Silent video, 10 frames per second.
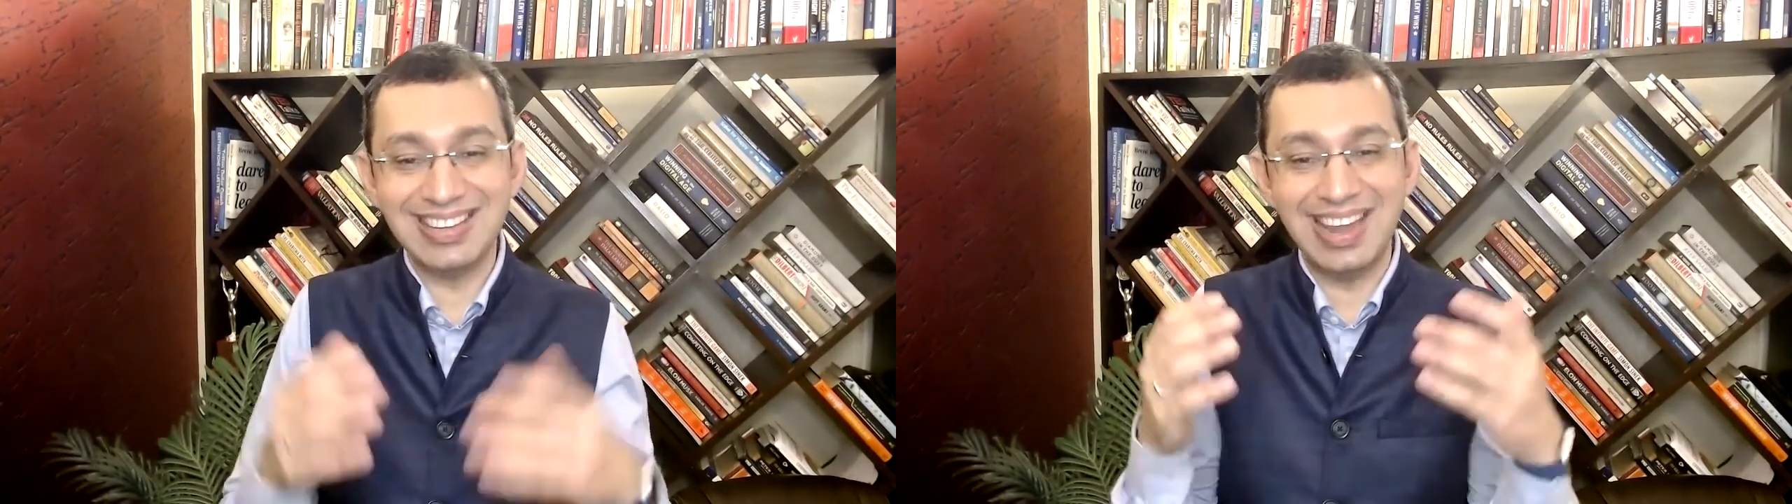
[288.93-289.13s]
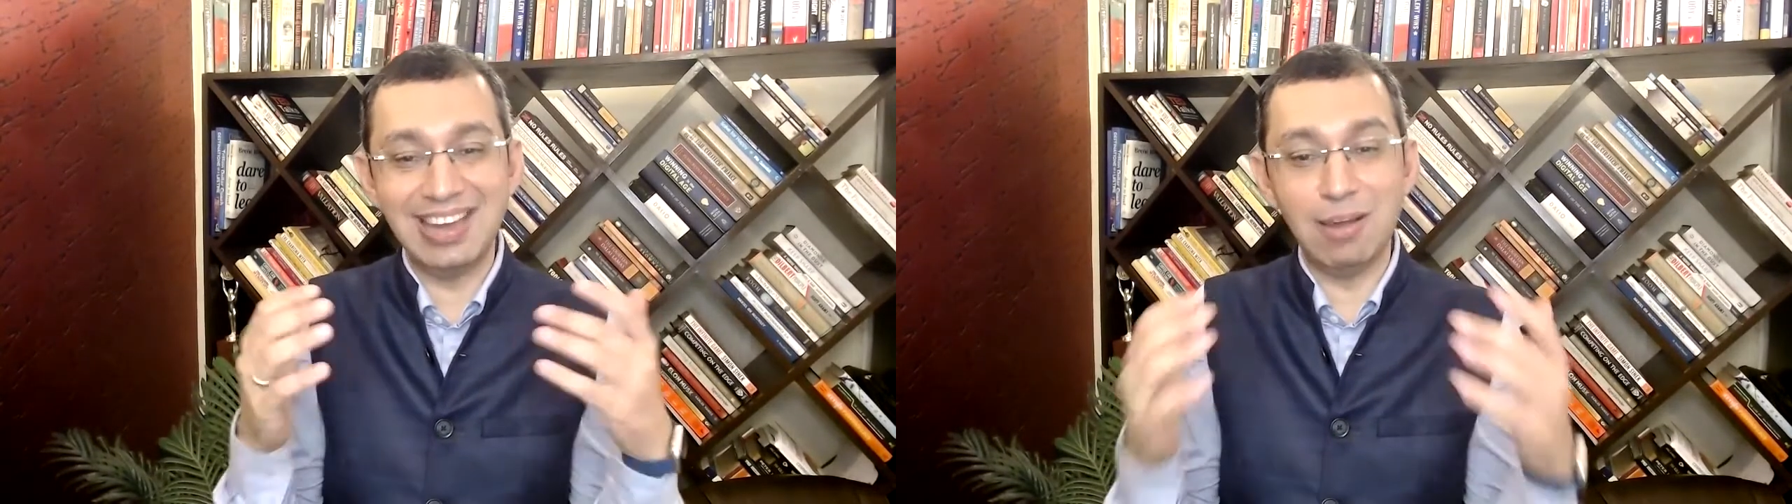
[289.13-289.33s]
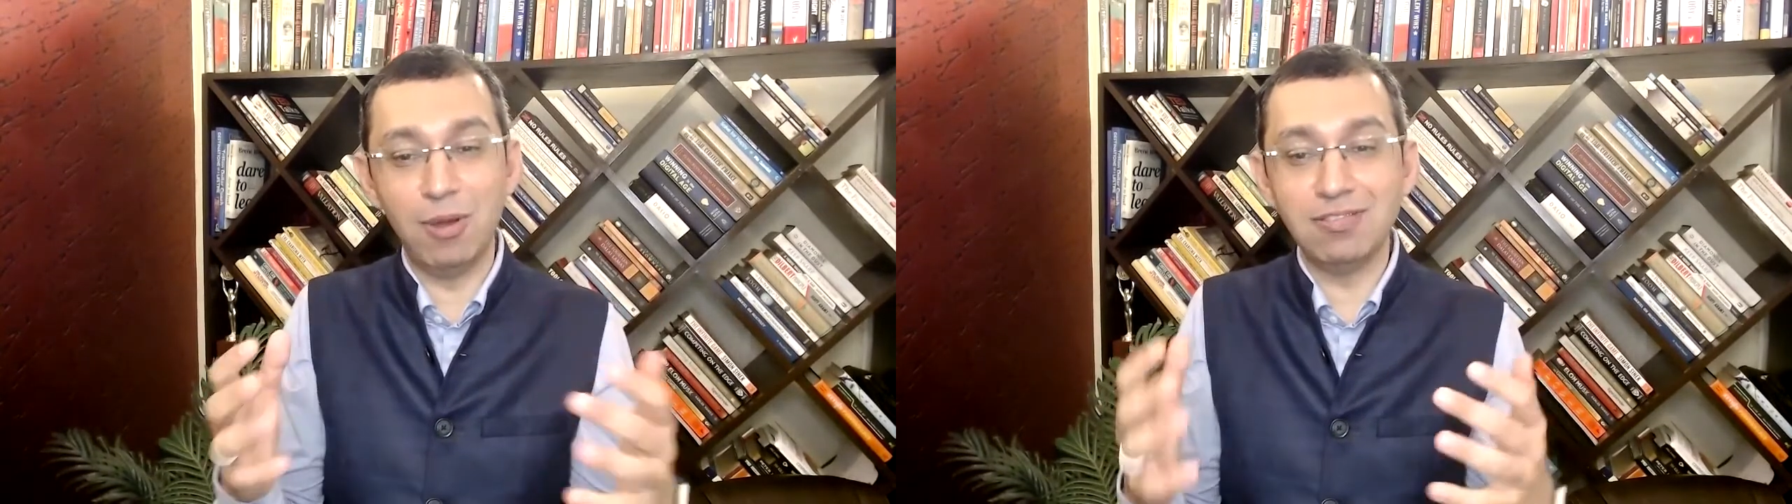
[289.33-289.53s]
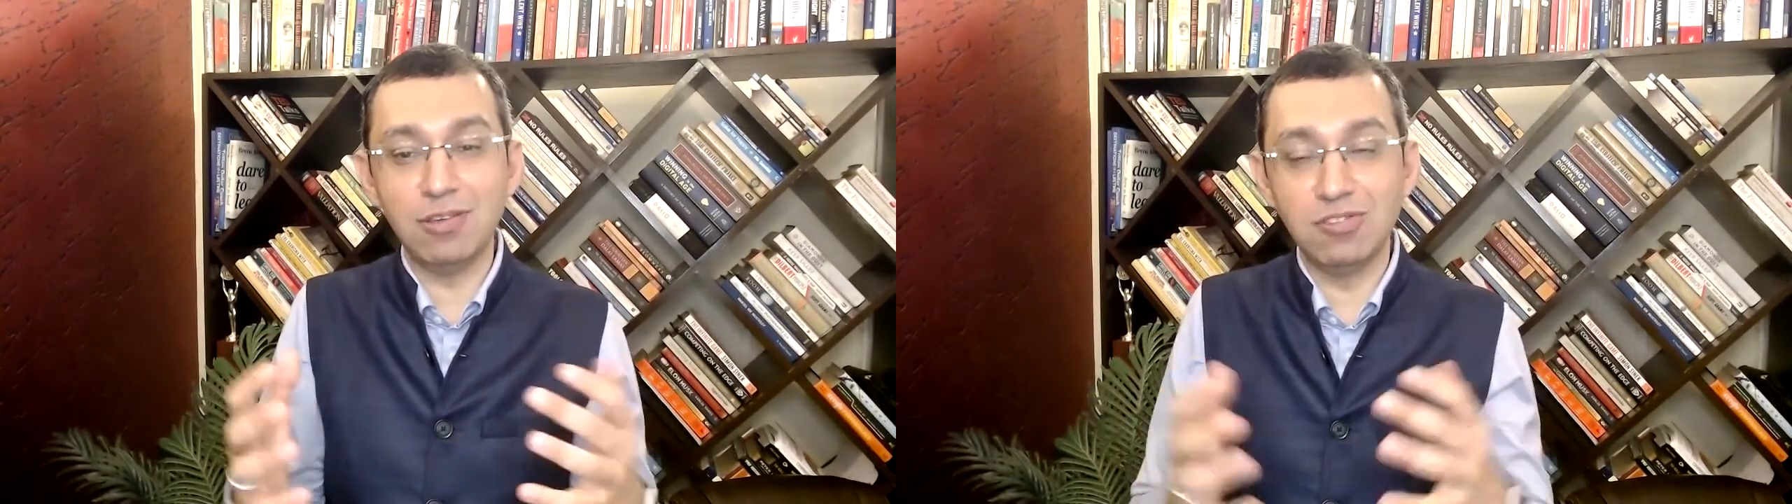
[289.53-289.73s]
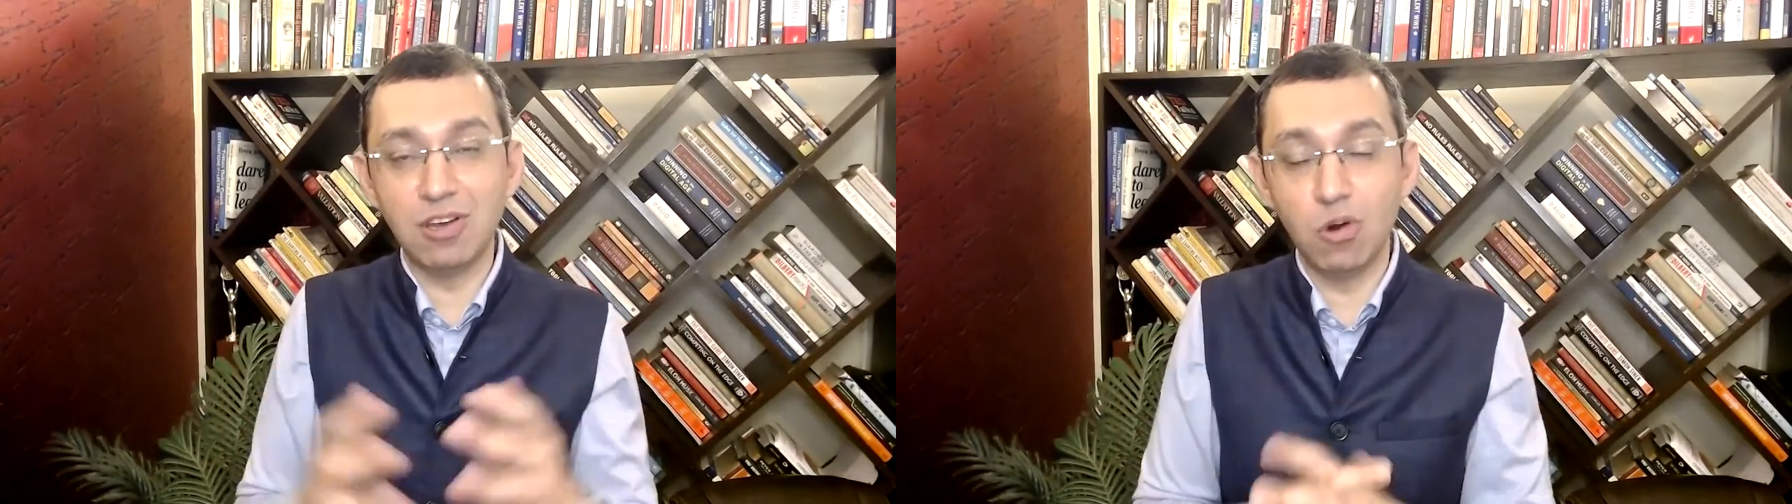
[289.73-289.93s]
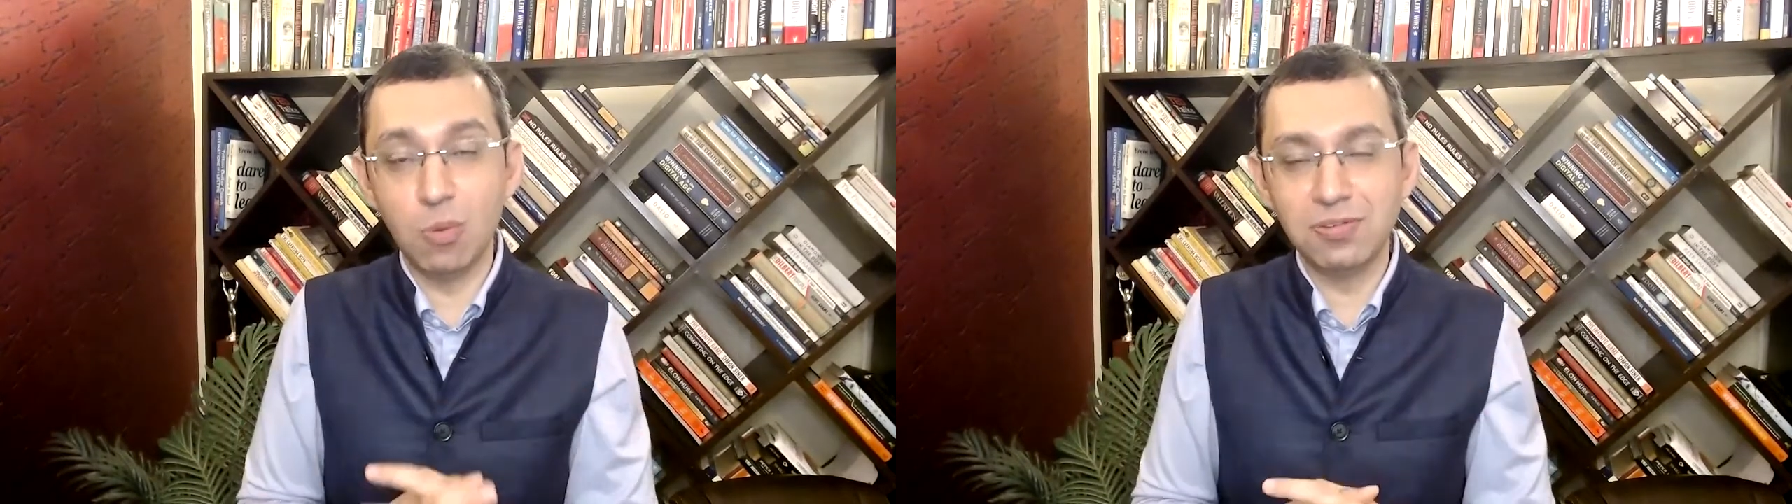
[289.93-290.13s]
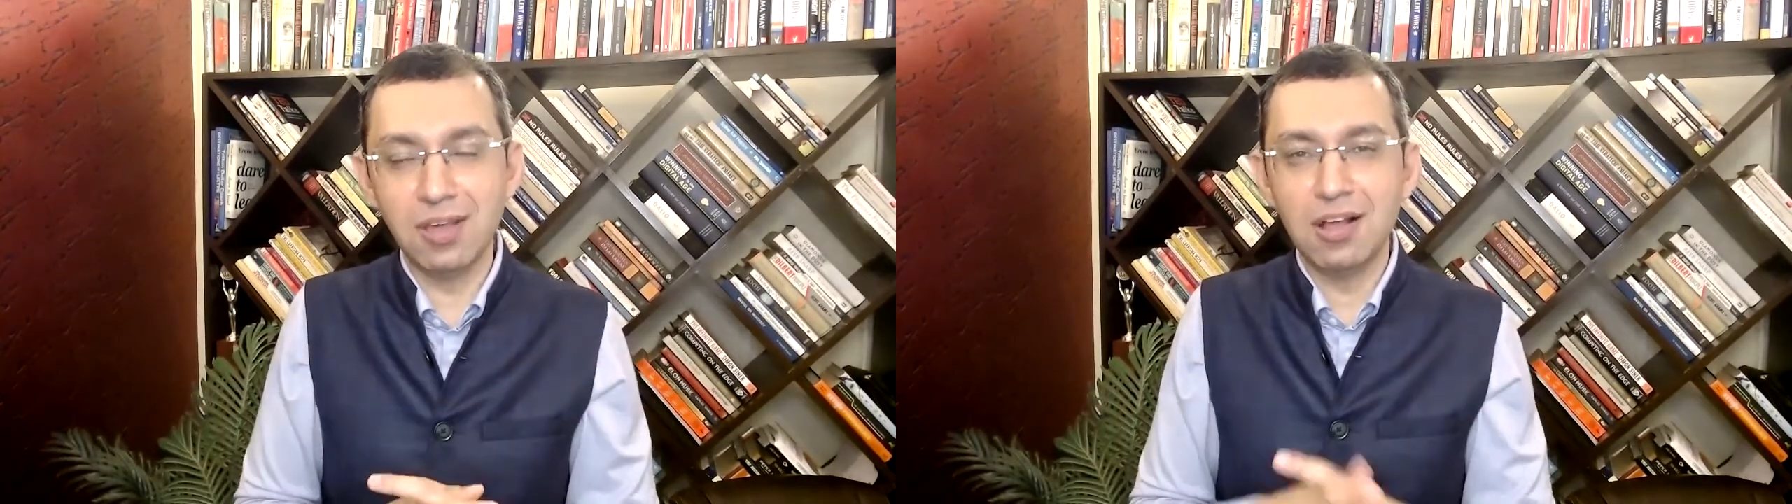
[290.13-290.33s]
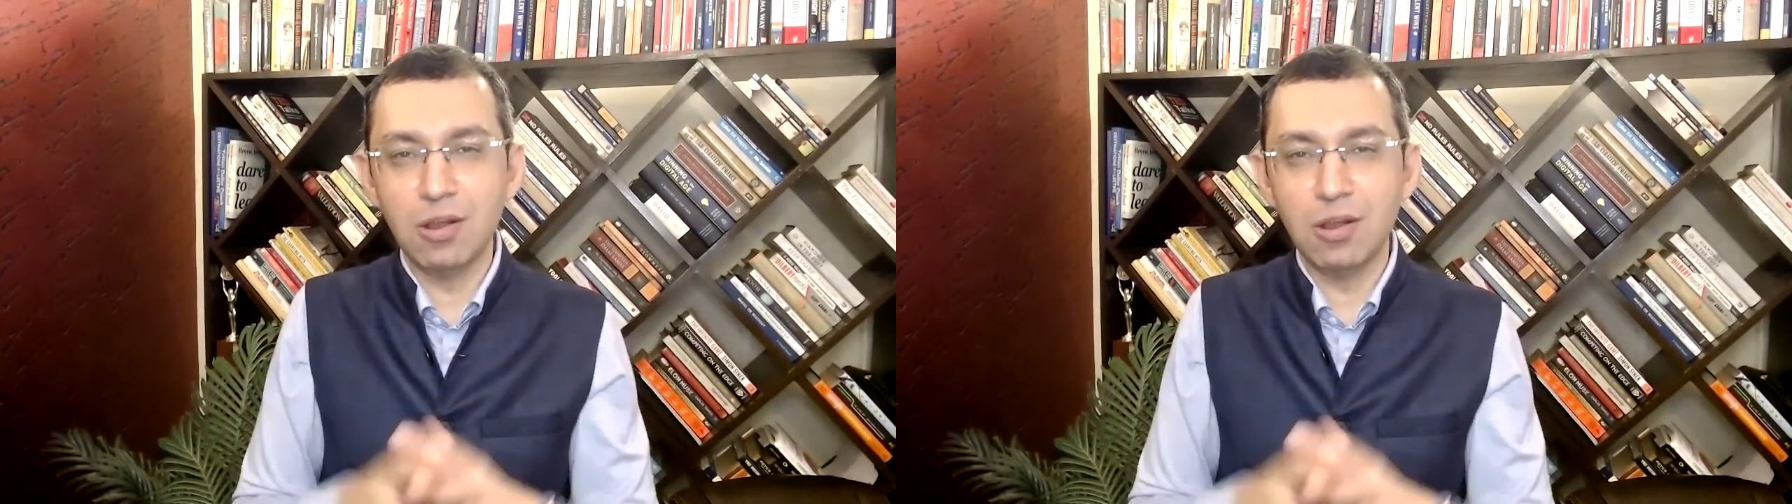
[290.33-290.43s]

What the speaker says: AWS user groups